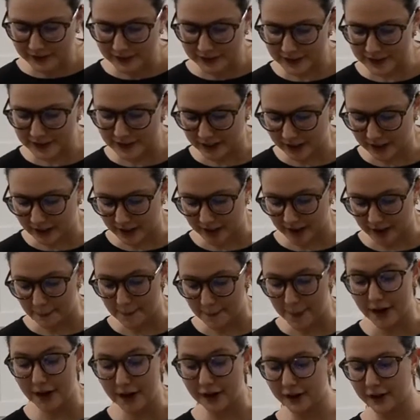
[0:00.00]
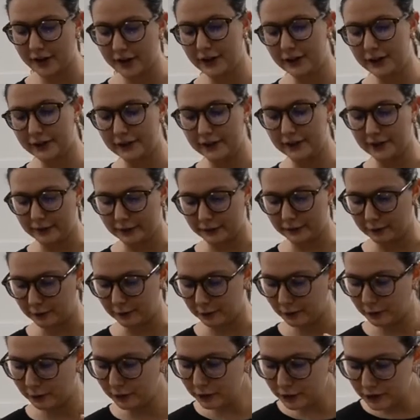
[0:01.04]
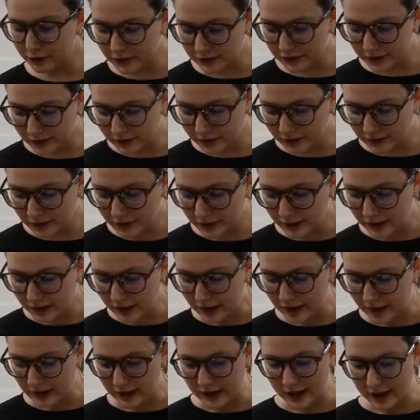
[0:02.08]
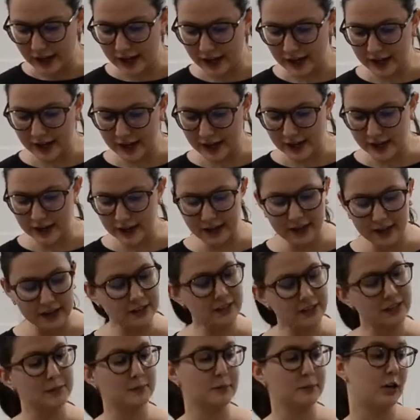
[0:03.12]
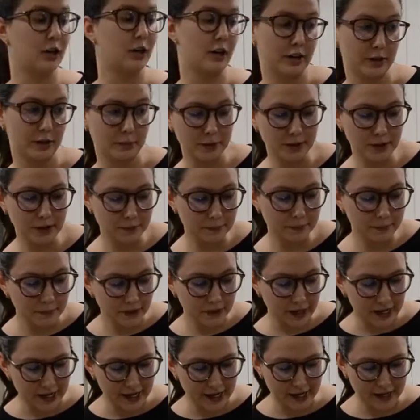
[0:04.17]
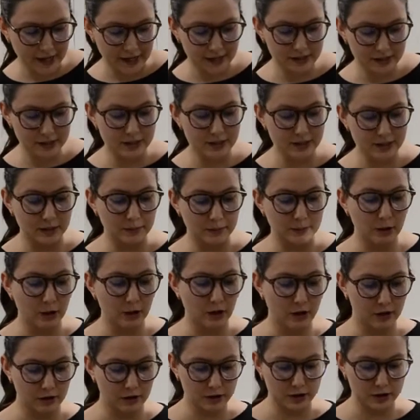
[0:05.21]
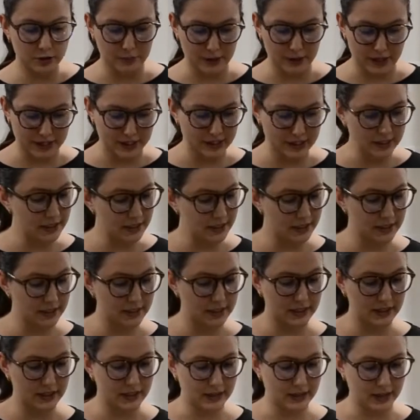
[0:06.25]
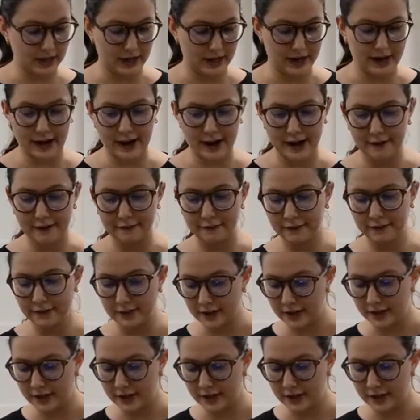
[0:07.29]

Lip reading: some cloves, and some cardamom, and some allspice that I have.